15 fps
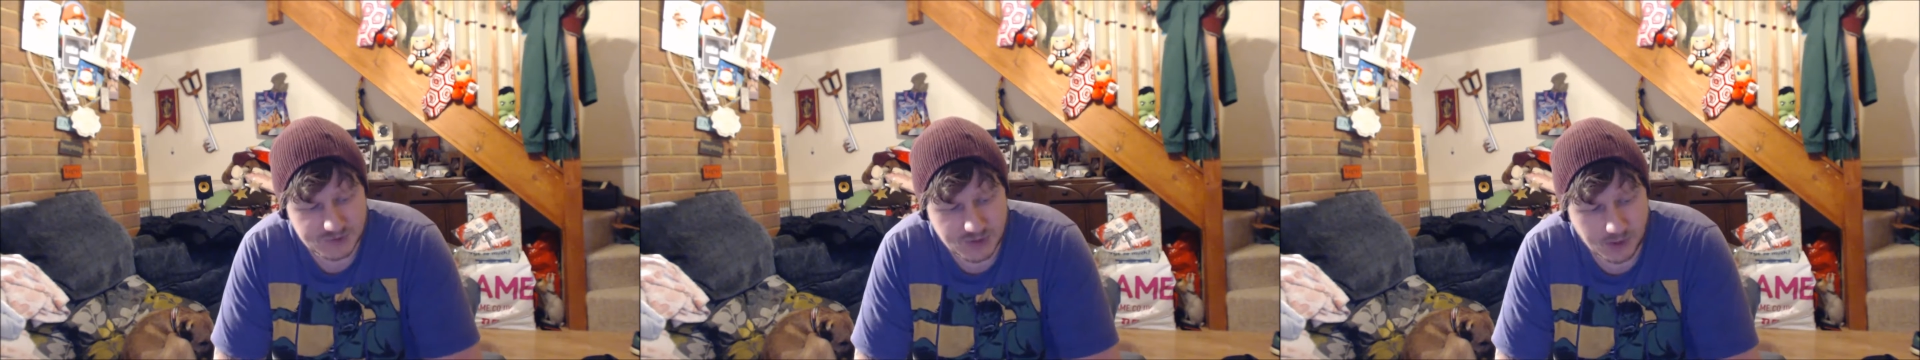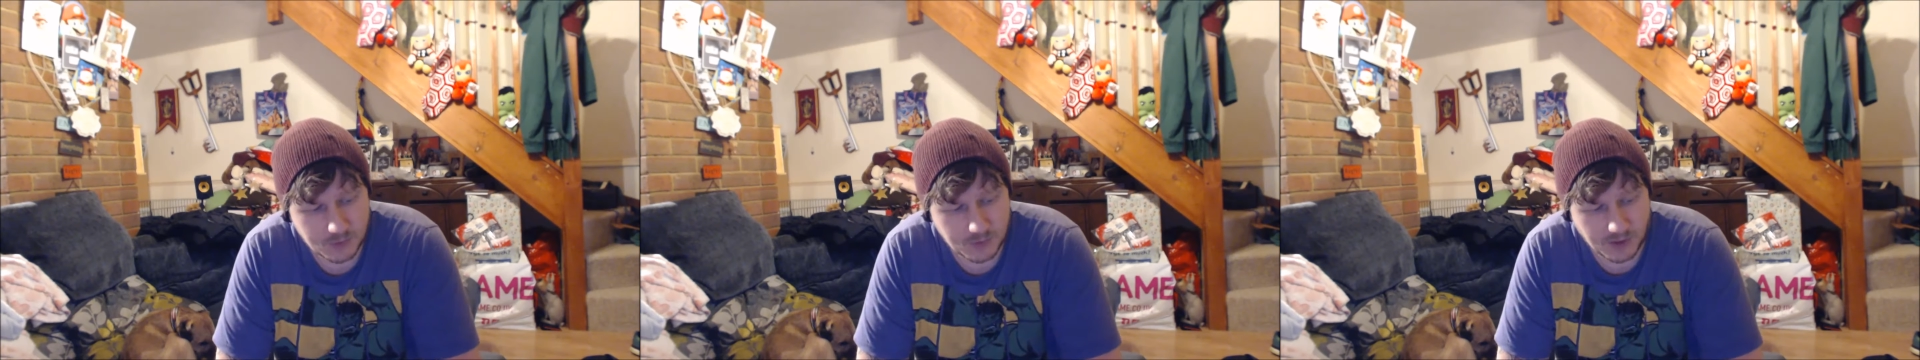
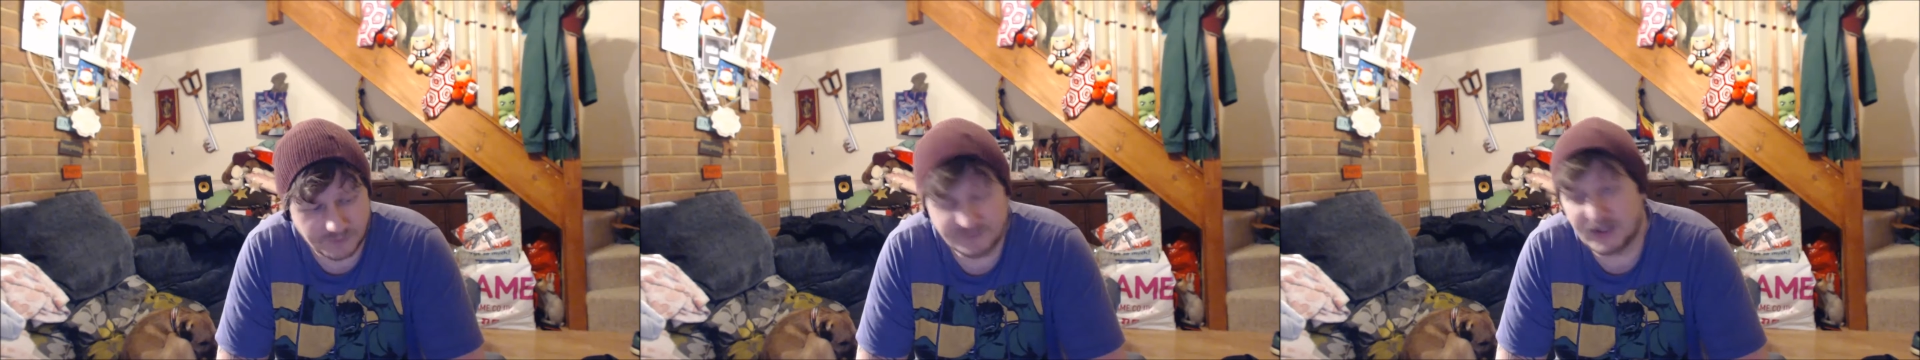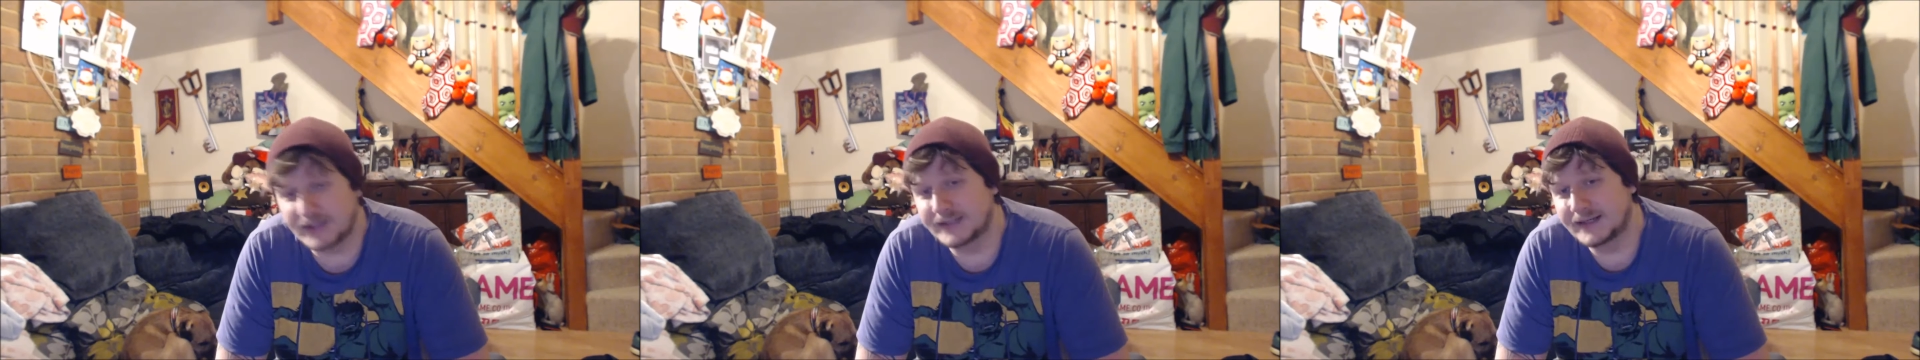So
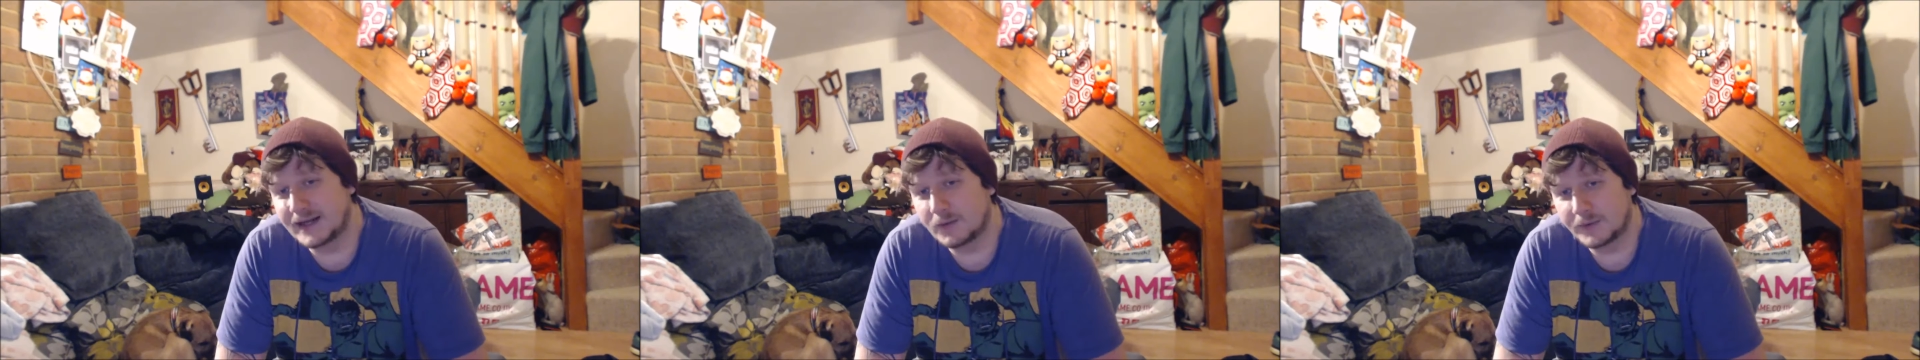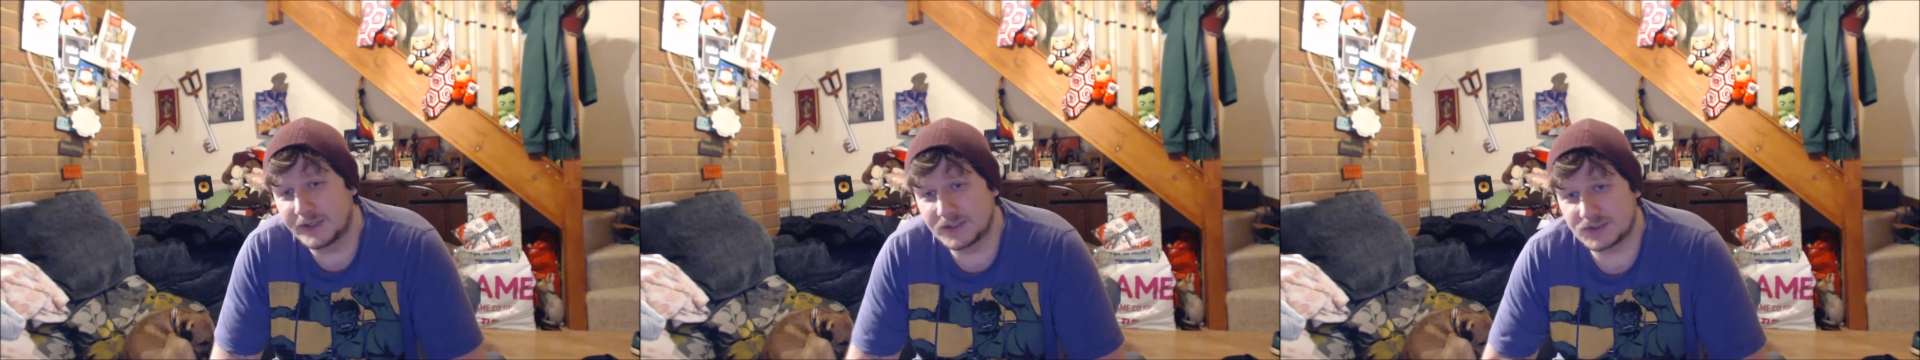I've done it
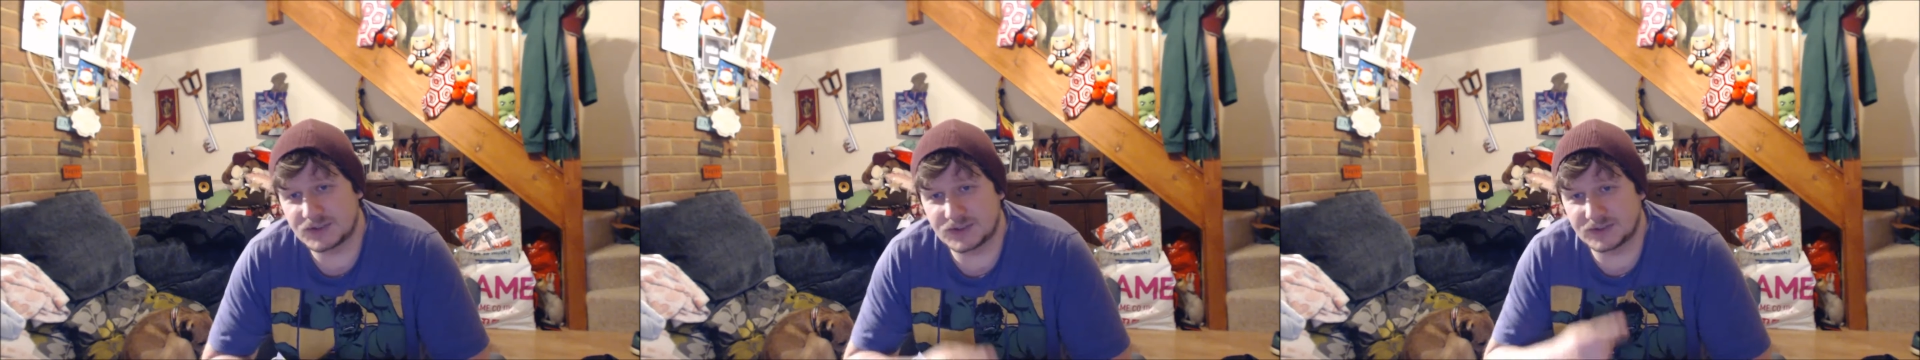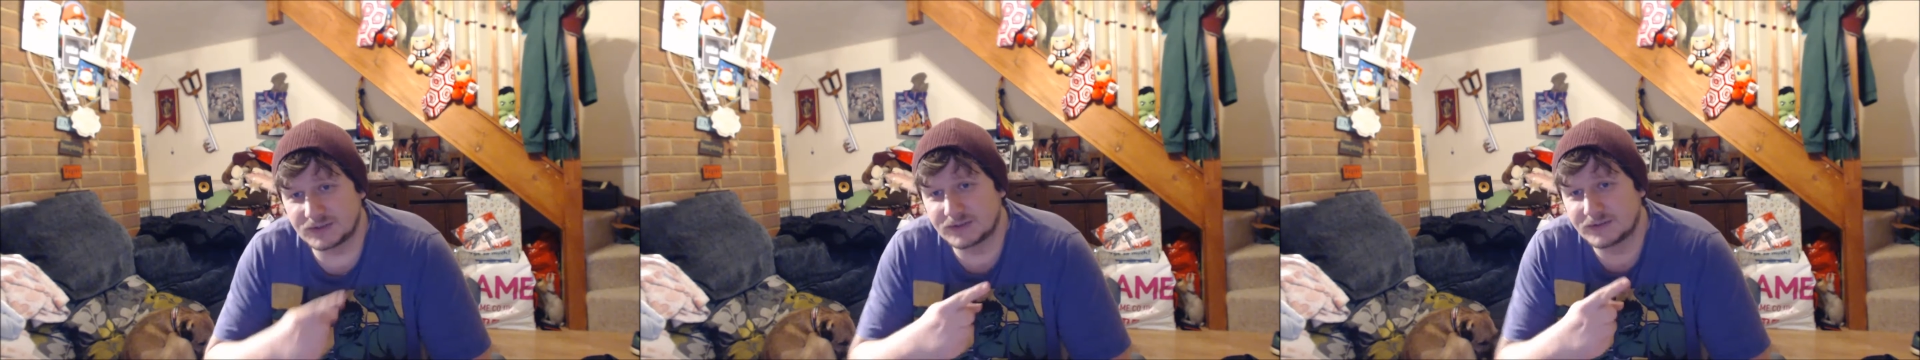now.
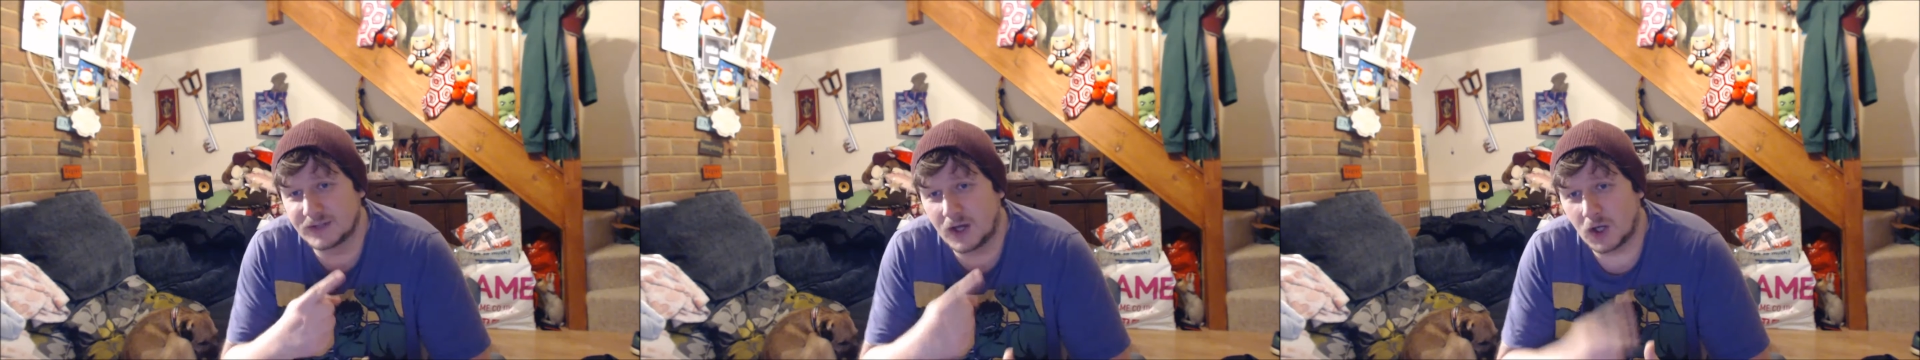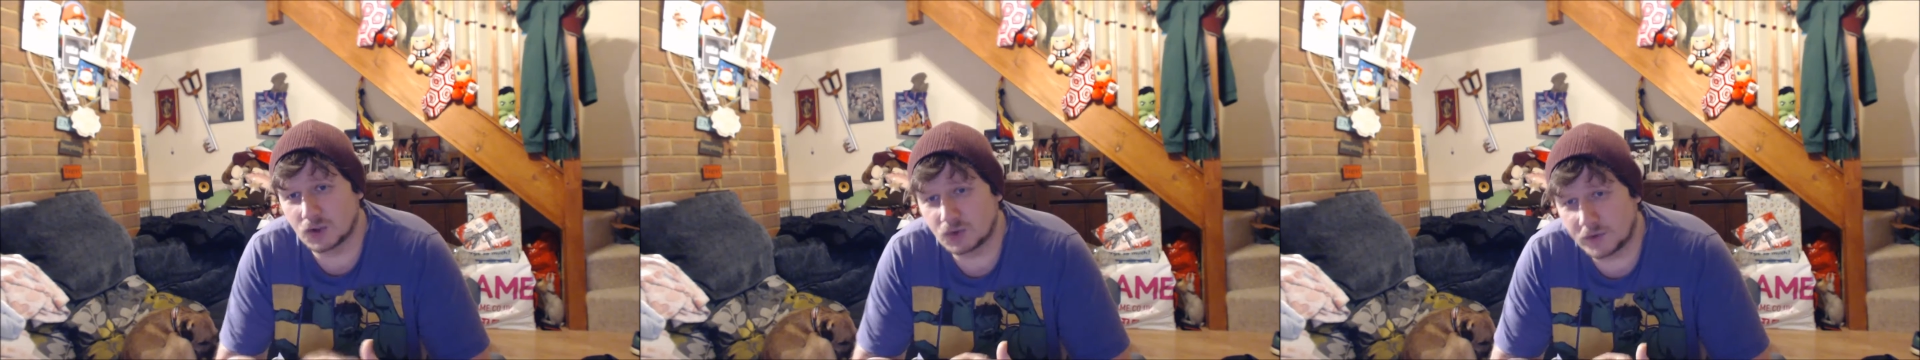
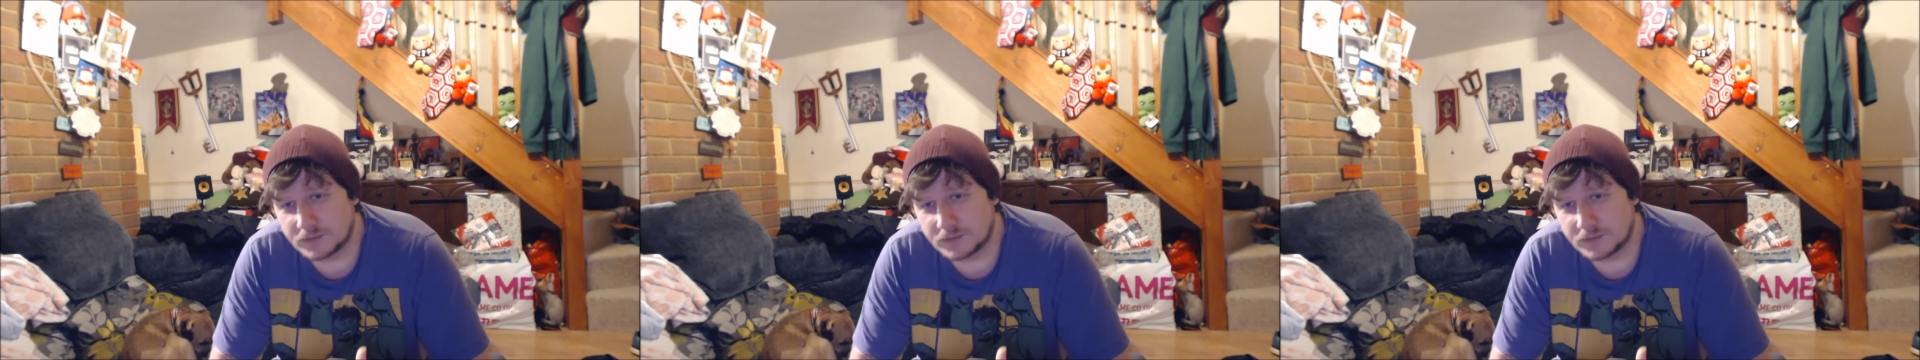The hard